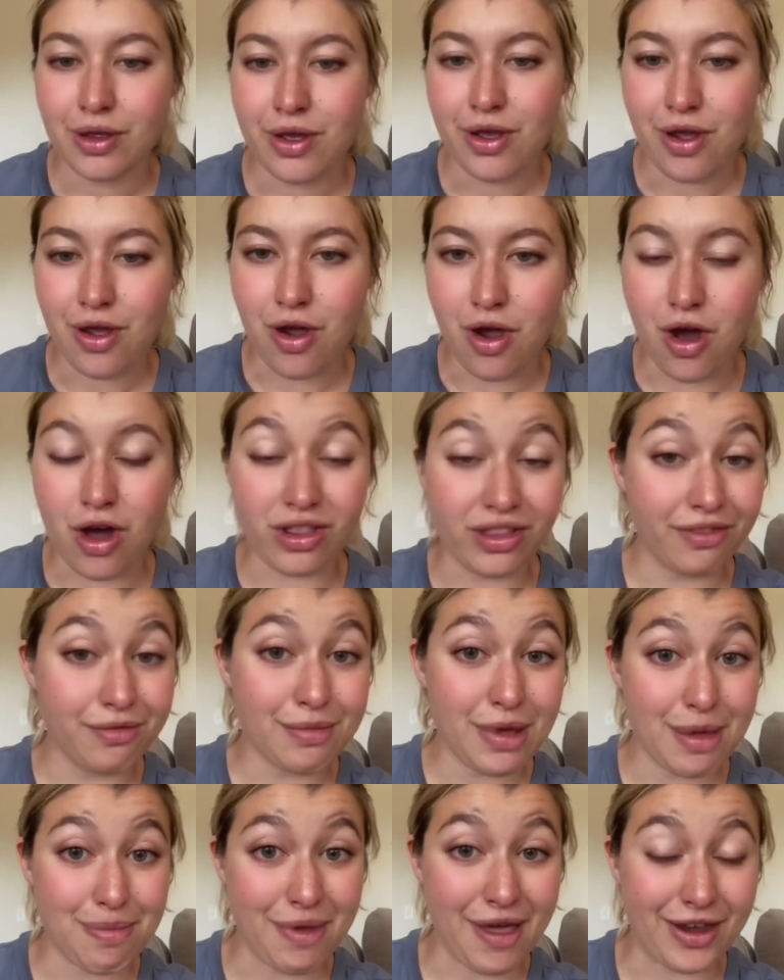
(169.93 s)
All of
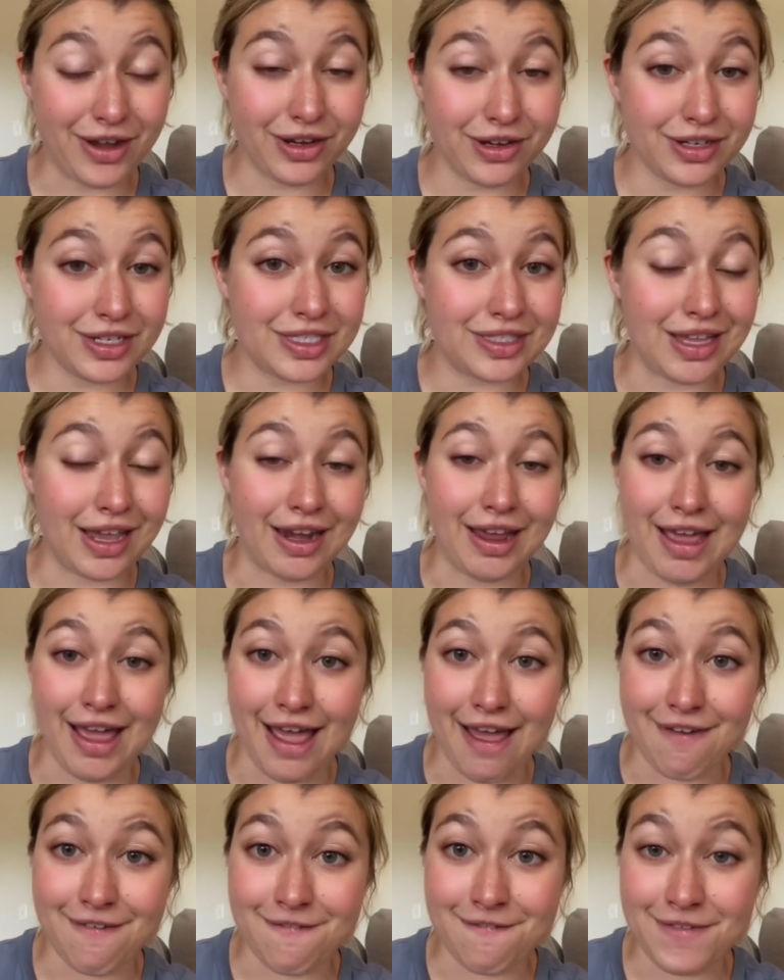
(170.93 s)
my pedigrees that
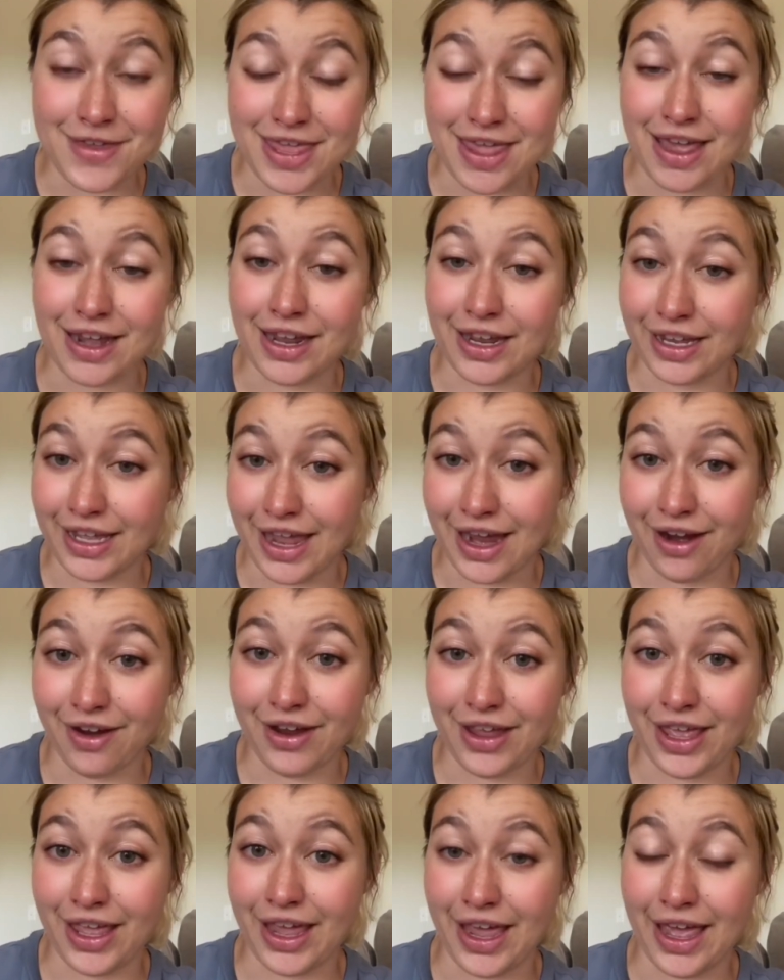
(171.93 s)
have Vienna
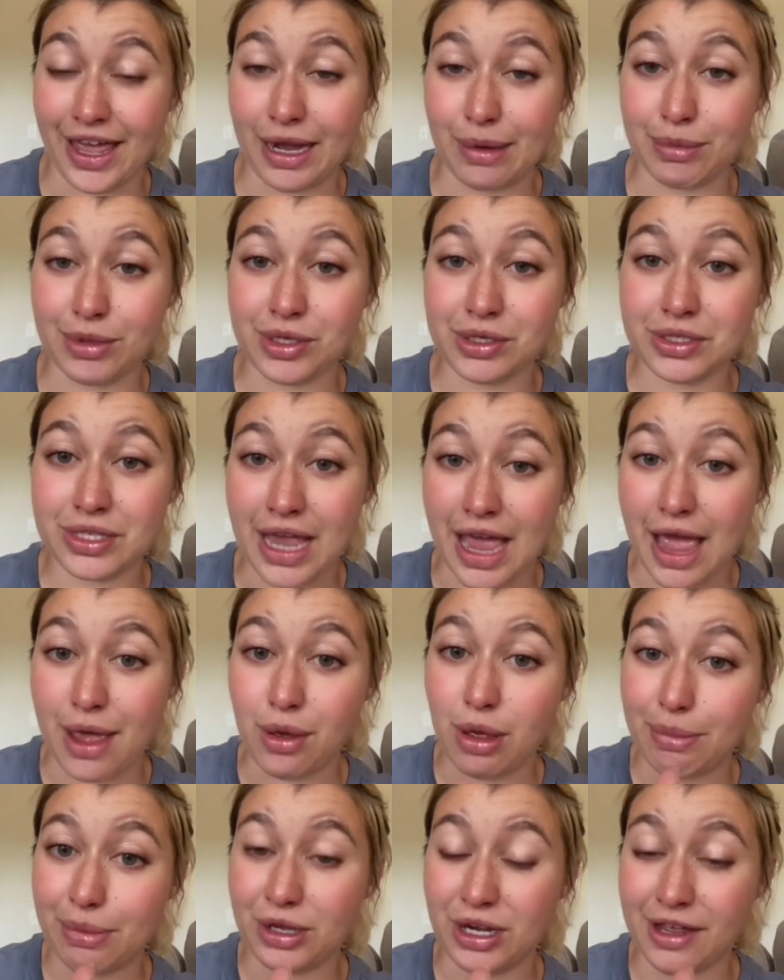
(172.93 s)
carrying animals, I
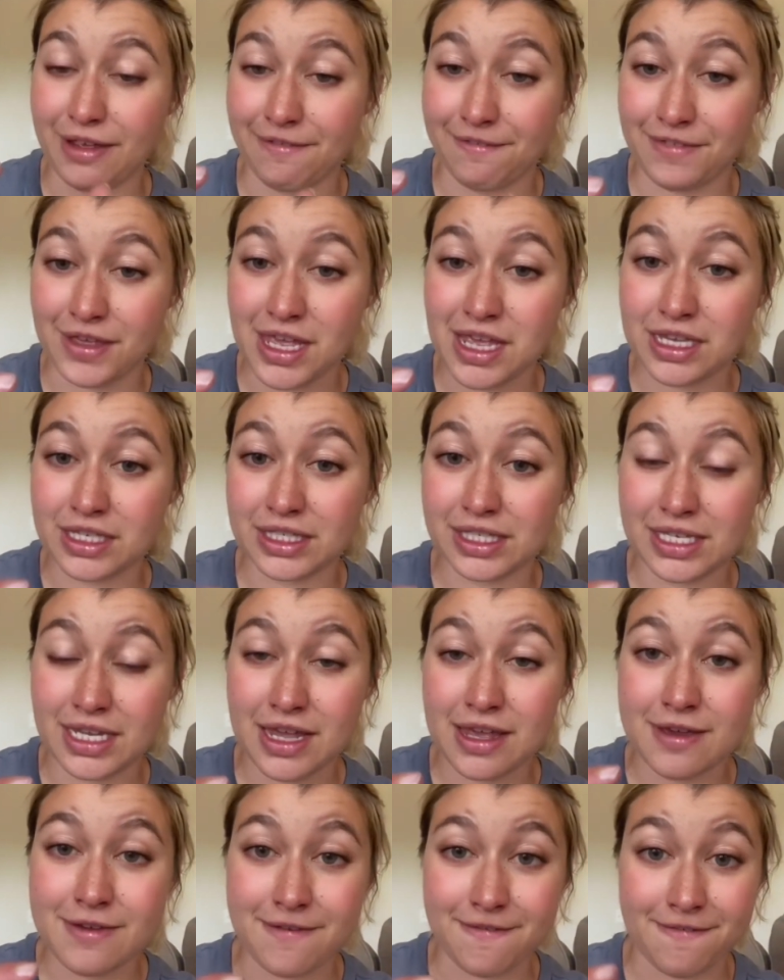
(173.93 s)
will put a
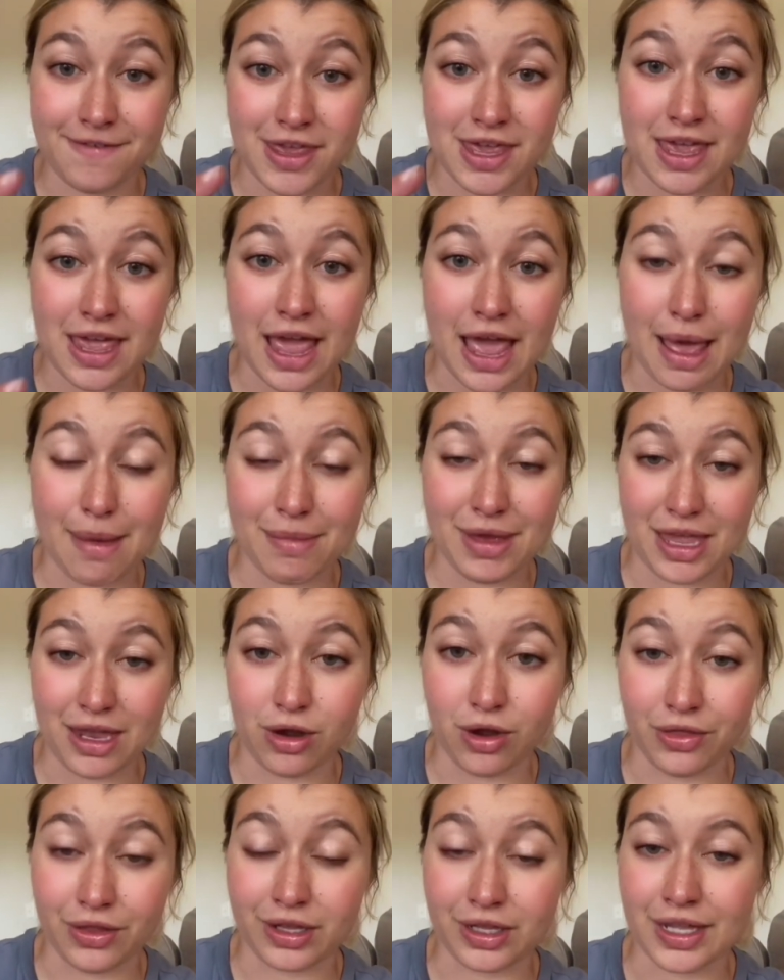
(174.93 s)
VC, VM in
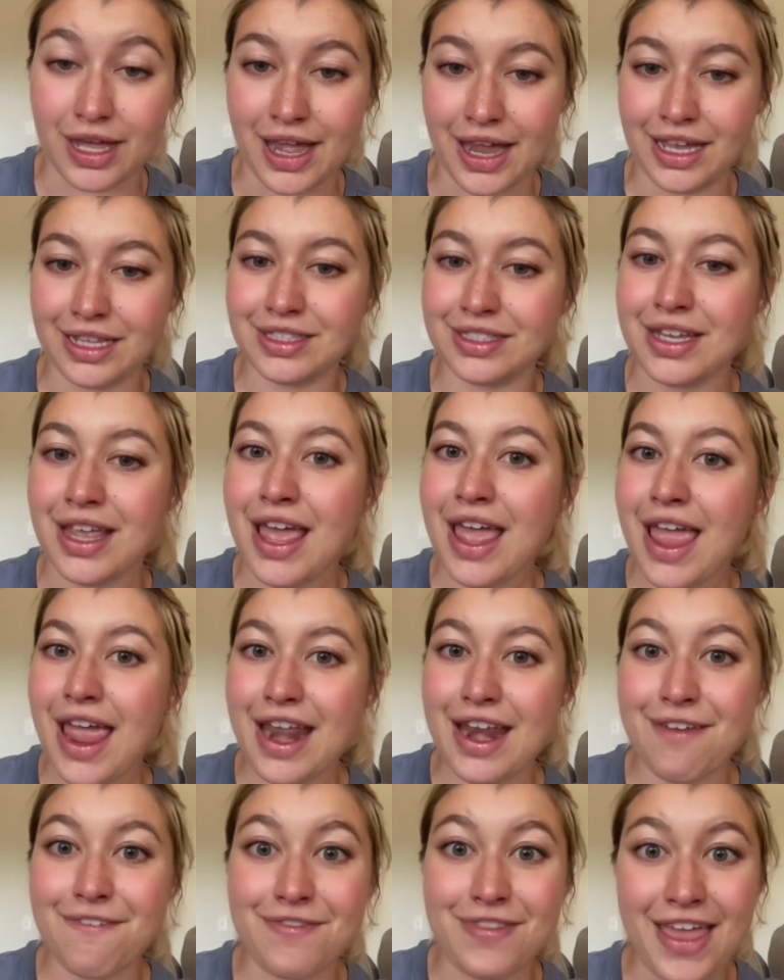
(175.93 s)
on the lines. And
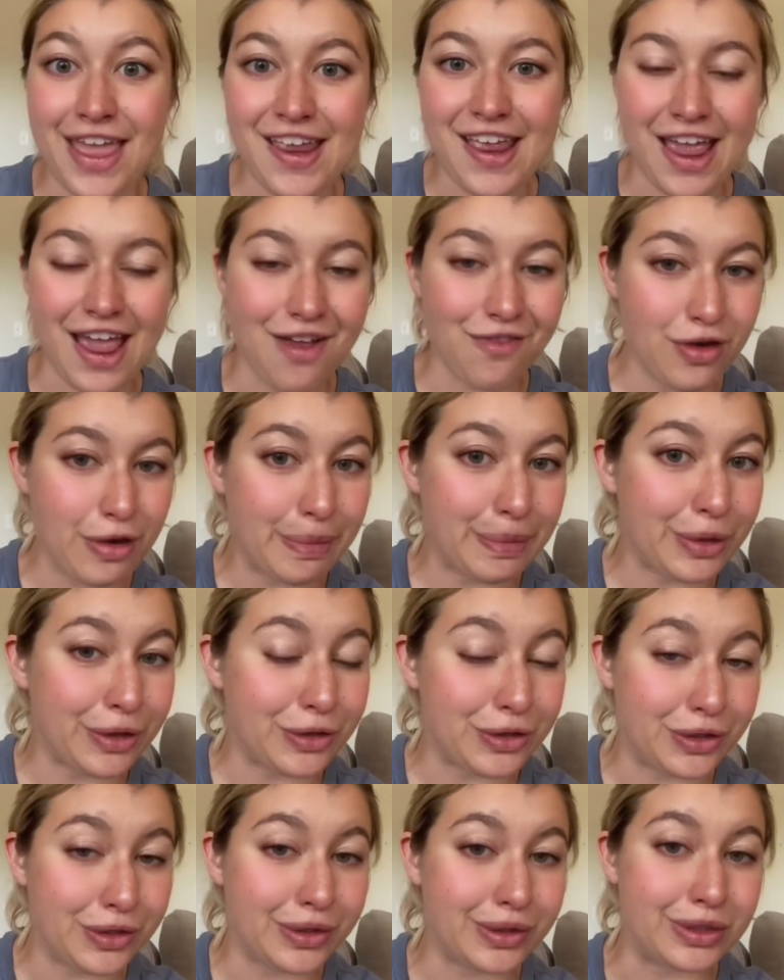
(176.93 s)
if they ever
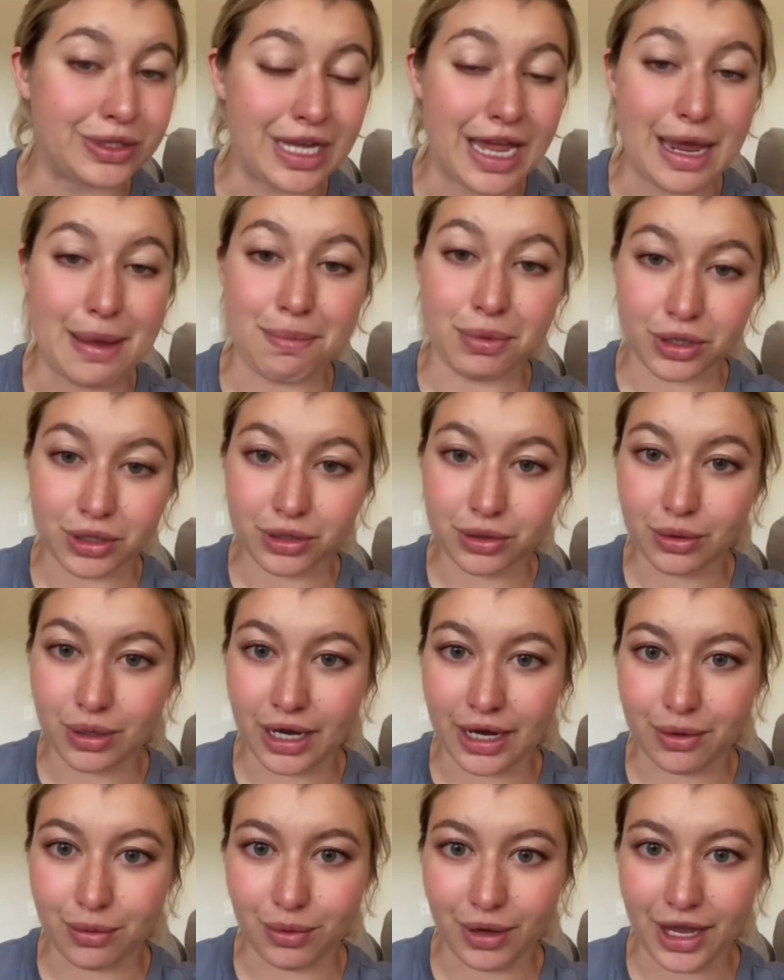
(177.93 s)
produce a
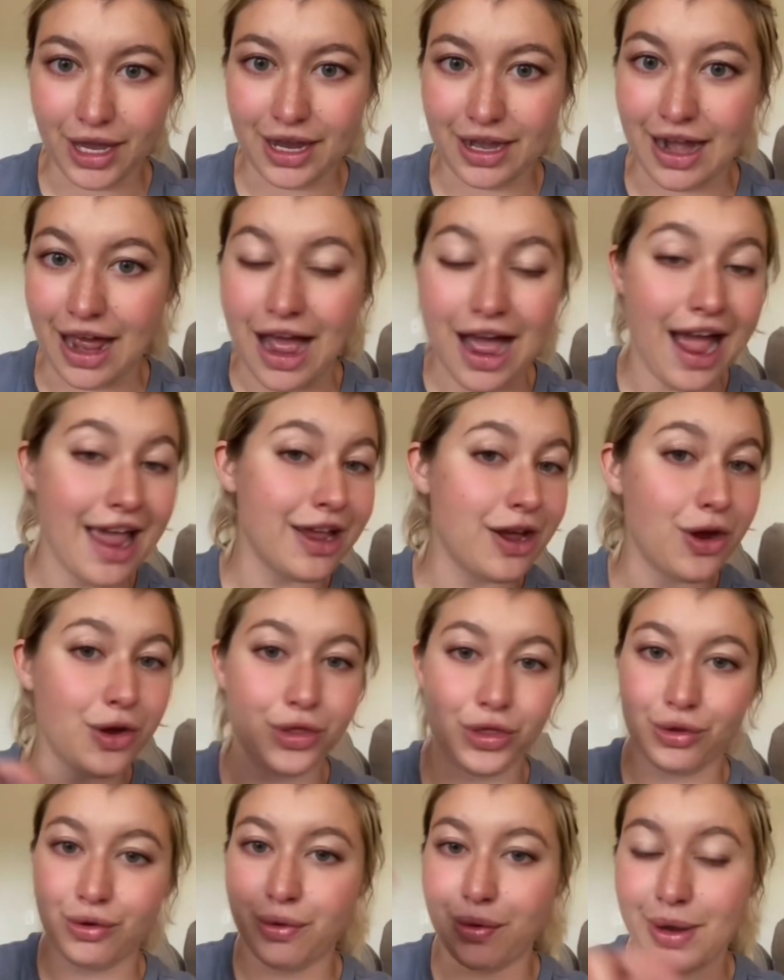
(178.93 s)
blue-eyed white, I go
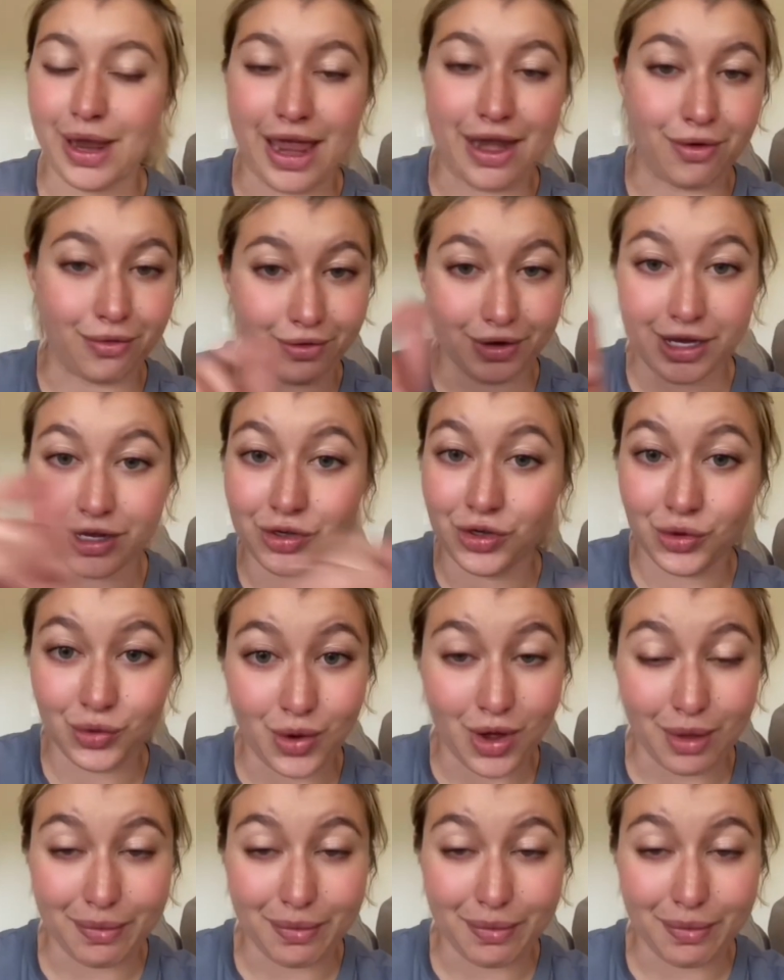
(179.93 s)
through and redo all my